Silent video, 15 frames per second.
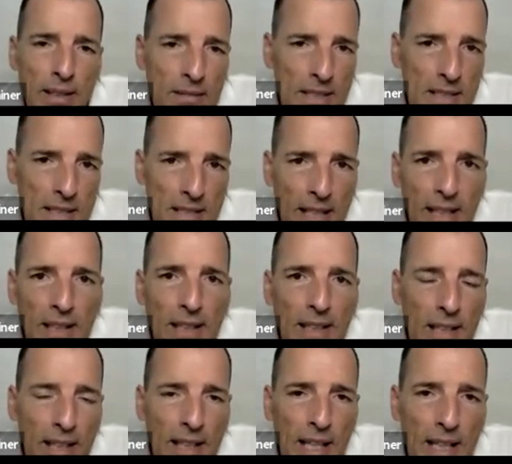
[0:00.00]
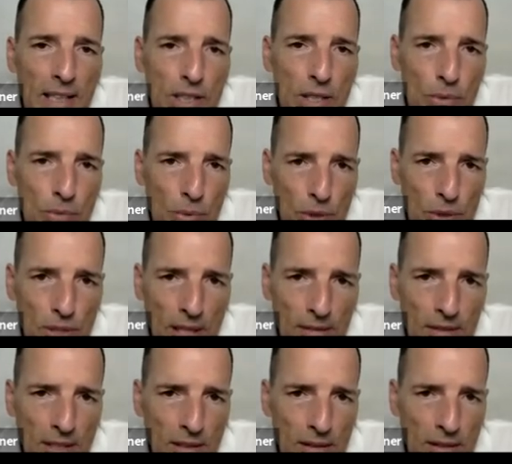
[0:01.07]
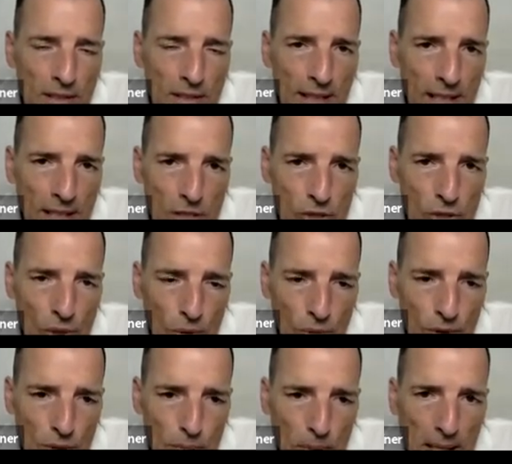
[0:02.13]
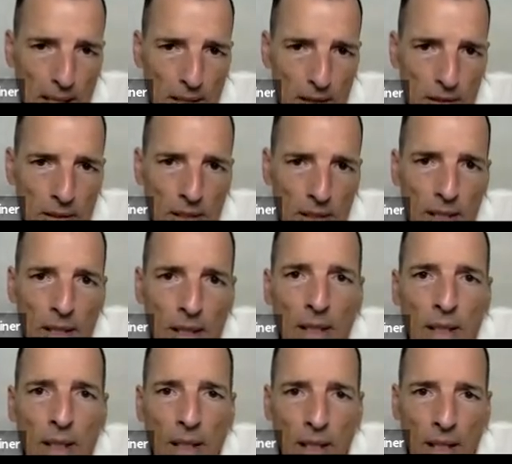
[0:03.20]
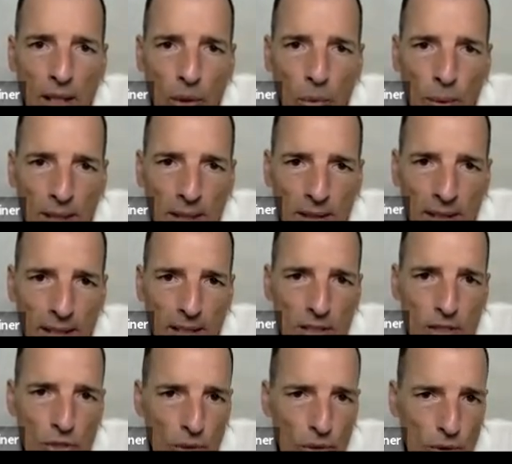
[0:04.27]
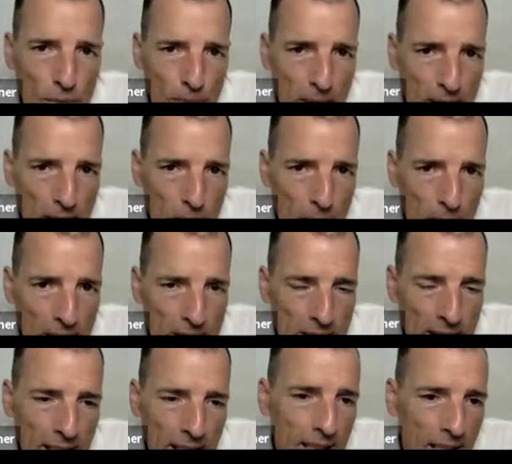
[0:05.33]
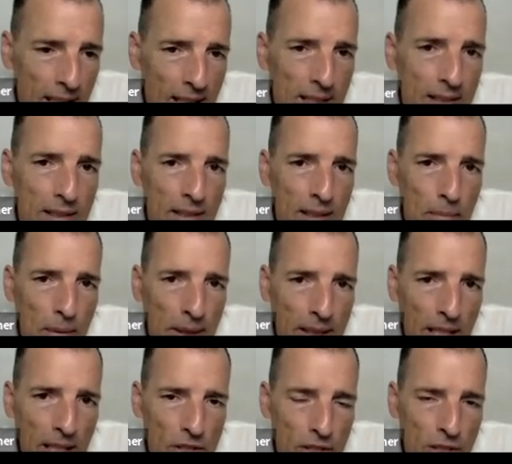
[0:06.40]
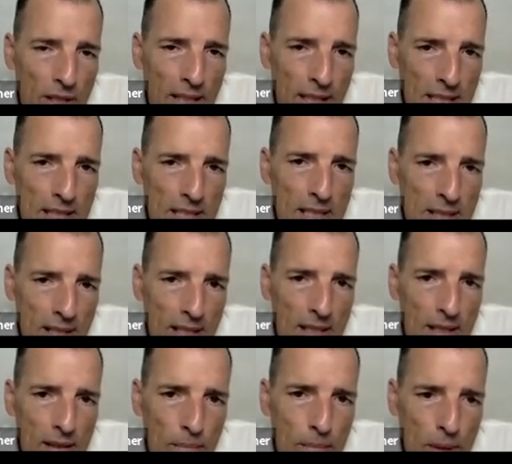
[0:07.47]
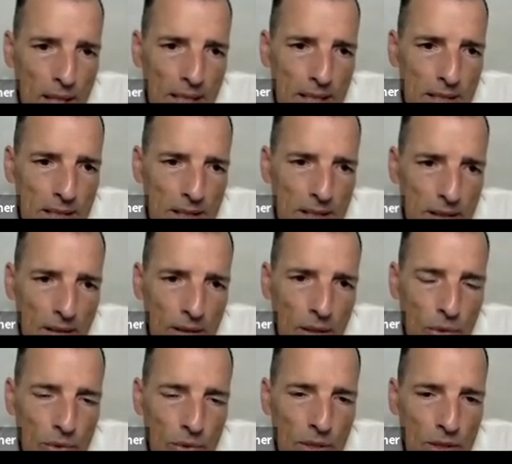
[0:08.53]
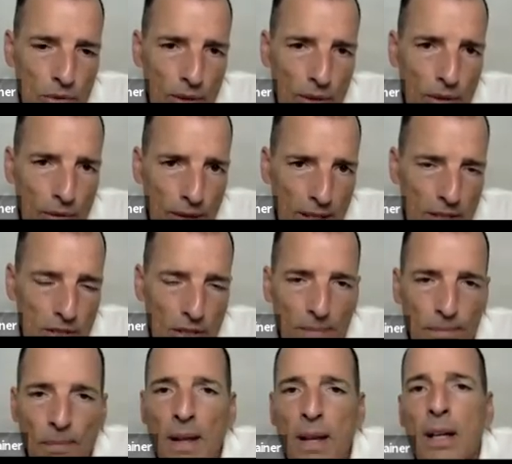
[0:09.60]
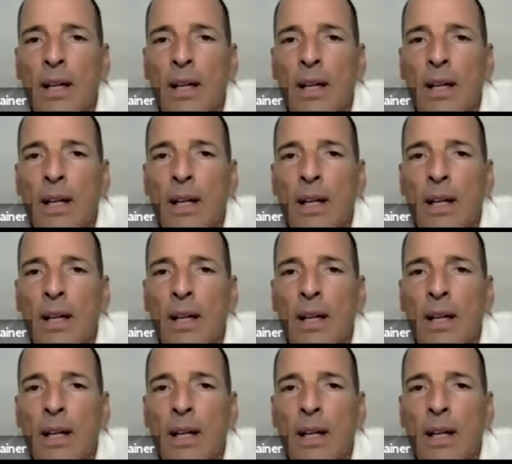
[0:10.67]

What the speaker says: This is technical analysis. What you have here is a head and shoulders pattern. When the head and shoulder pattern breaks the neckline, the implication is that the price goes into a correction.